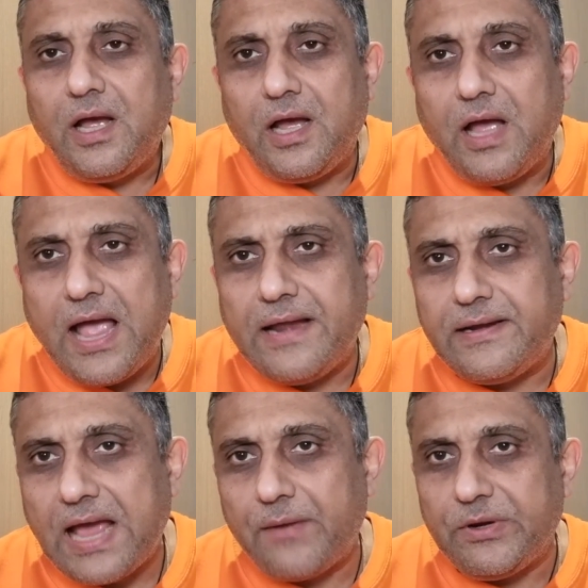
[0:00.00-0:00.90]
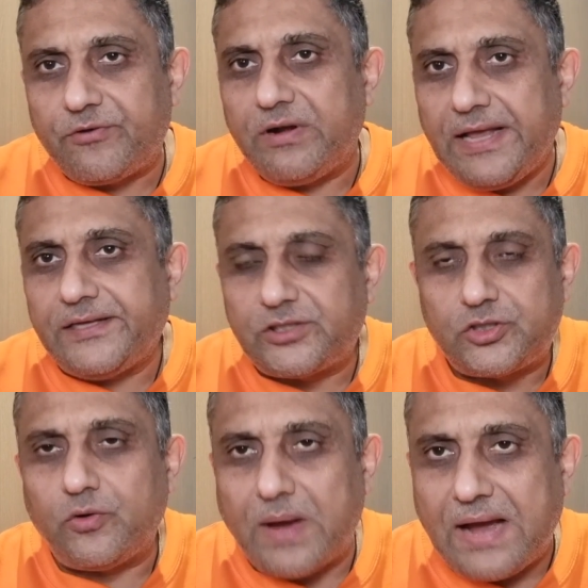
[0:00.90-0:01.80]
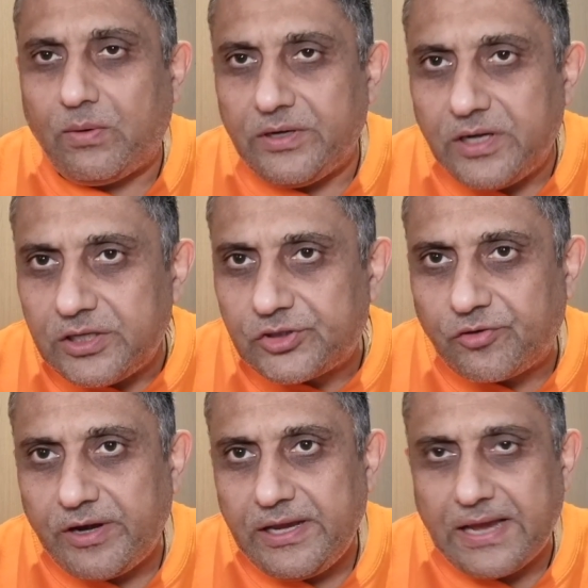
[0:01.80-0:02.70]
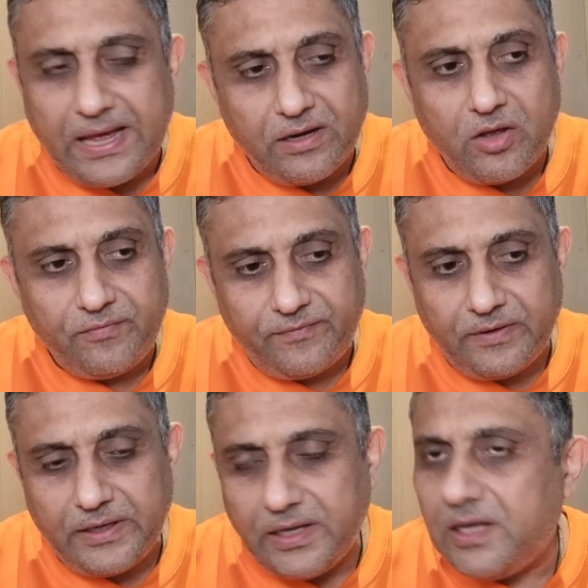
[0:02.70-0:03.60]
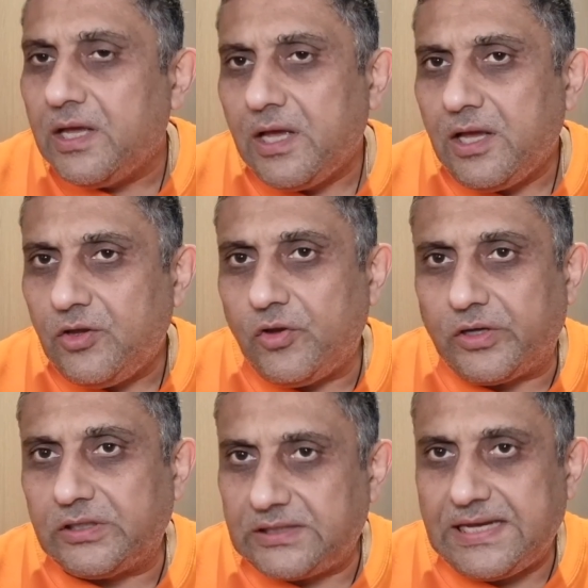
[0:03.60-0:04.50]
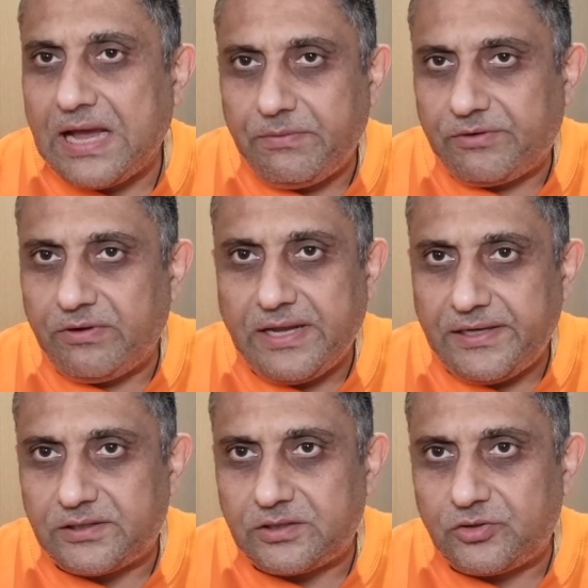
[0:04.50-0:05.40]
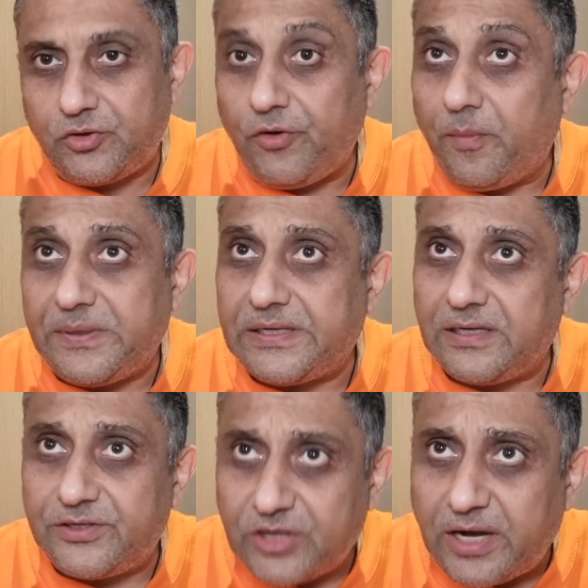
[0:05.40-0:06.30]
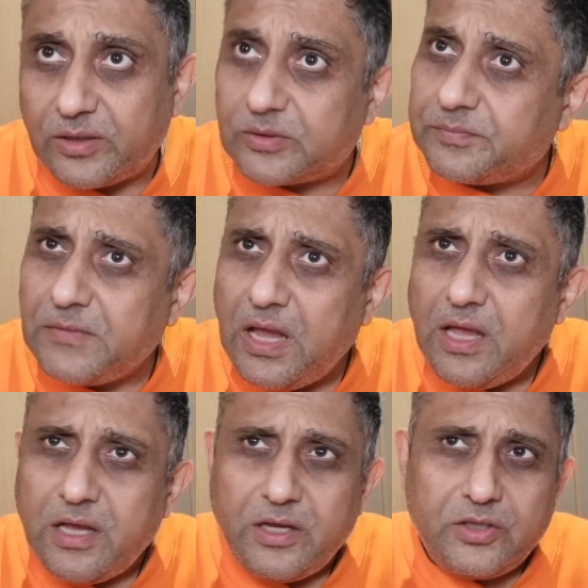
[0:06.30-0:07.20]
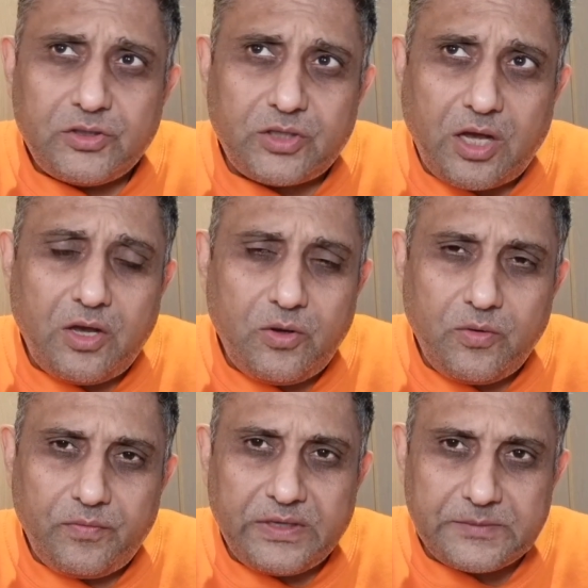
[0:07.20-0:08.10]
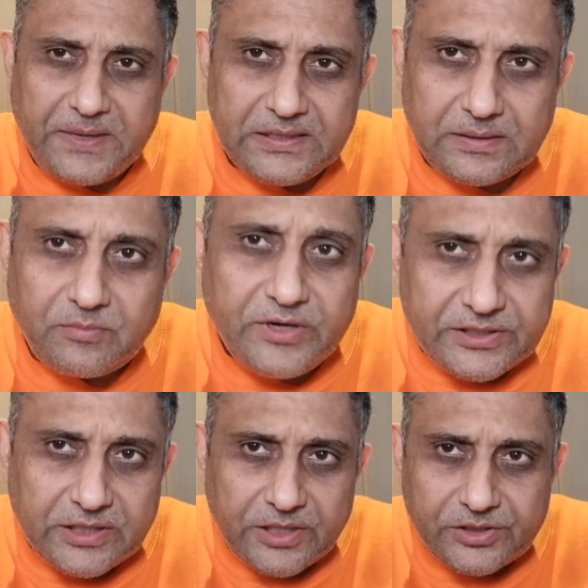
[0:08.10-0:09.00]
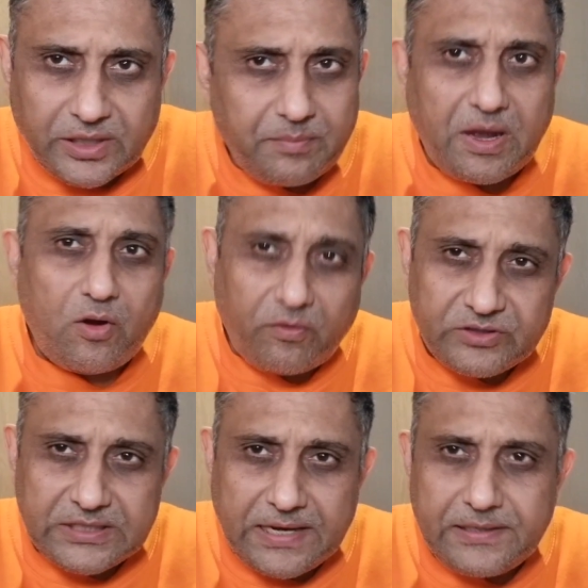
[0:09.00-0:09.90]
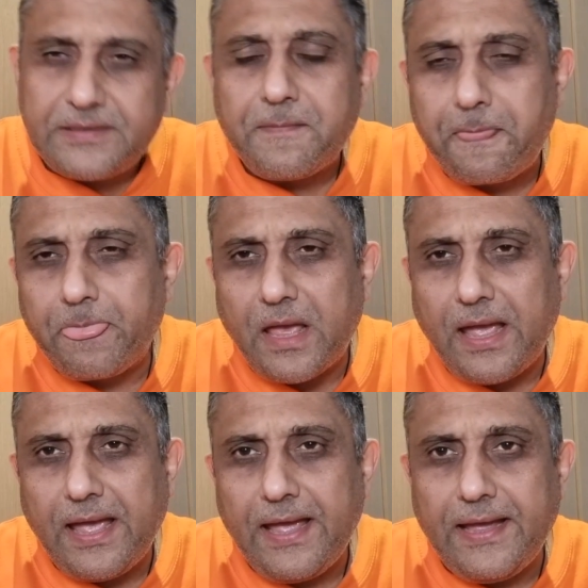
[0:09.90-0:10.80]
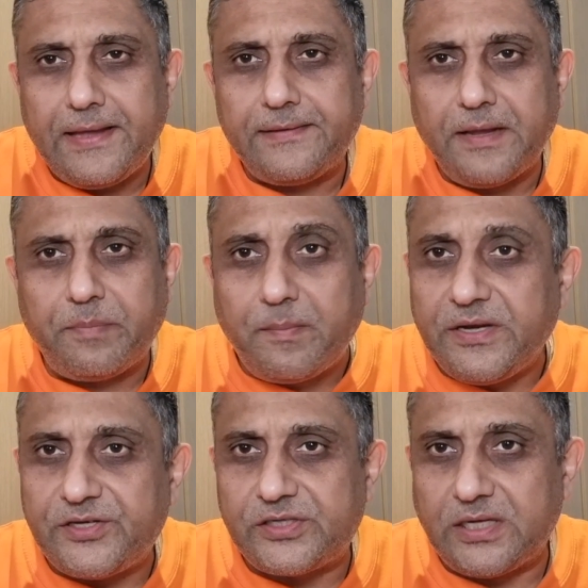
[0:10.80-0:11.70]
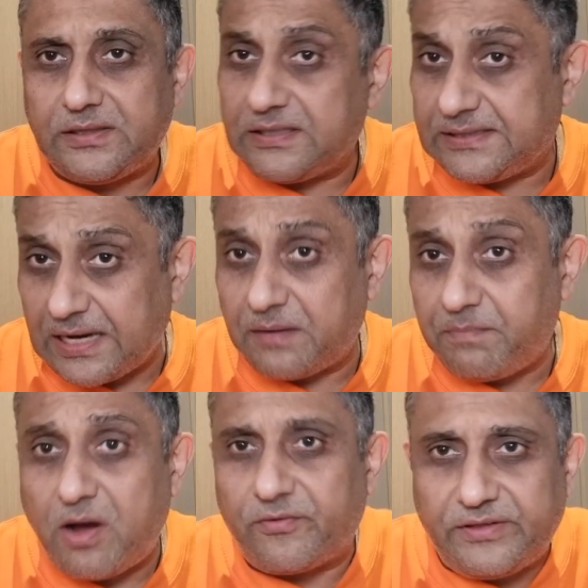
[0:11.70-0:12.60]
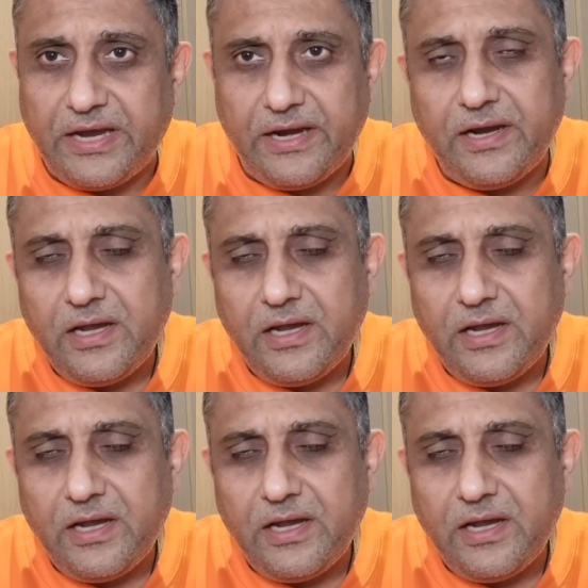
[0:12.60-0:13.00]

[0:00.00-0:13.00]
and how it relates to our nursery, and hopefully you can see how it relates to your particular child. So there's been some research done by Ofsted and they published the second part of their